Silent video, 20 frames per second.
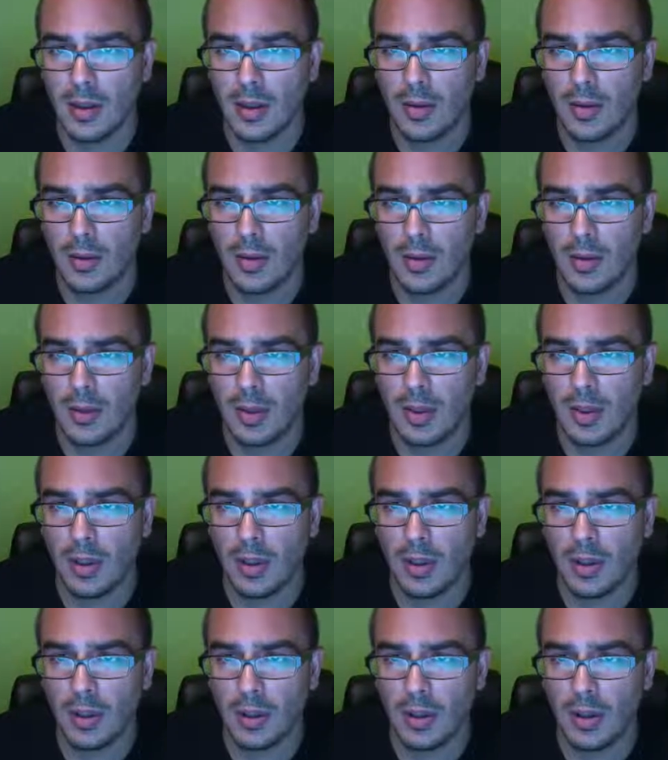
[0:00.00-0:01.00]
when we
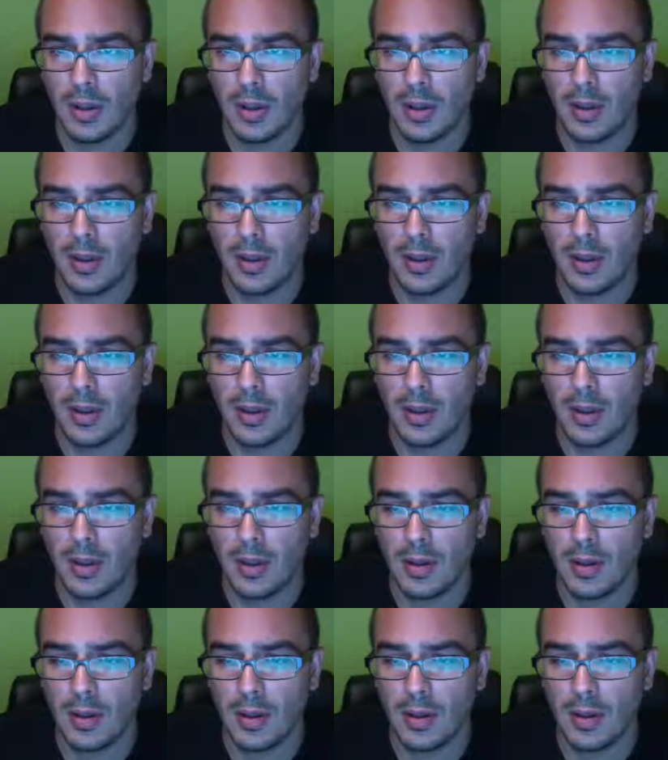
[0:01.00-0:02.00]
click on here,
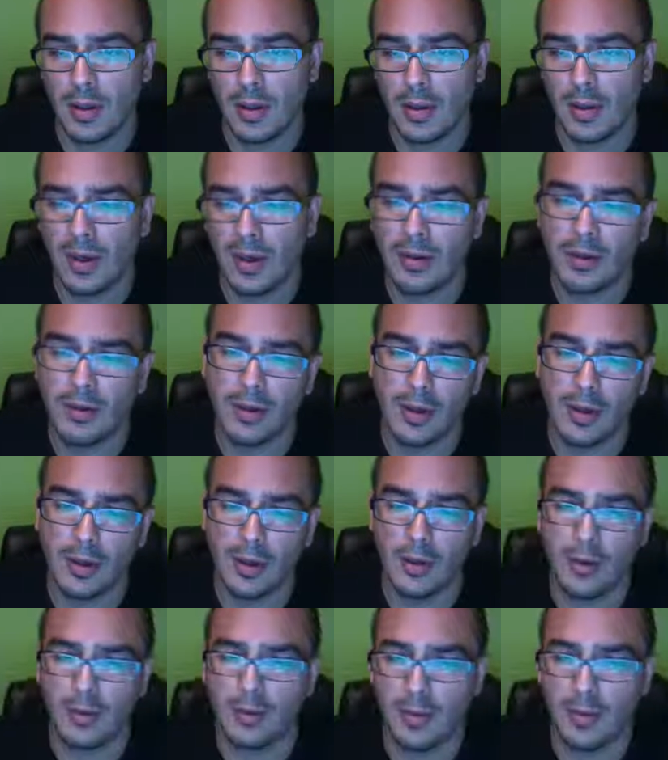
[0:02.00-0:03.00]
or I already
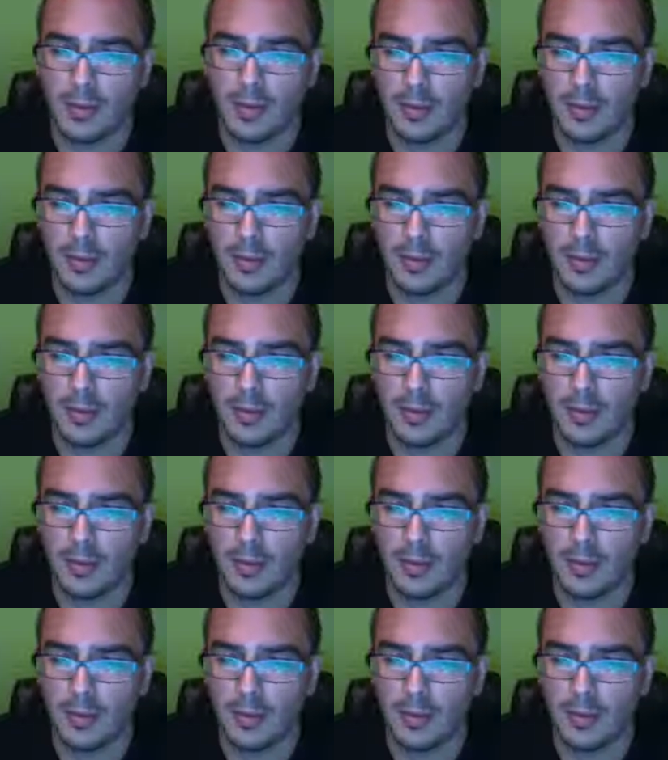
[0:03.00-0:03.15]
closed it.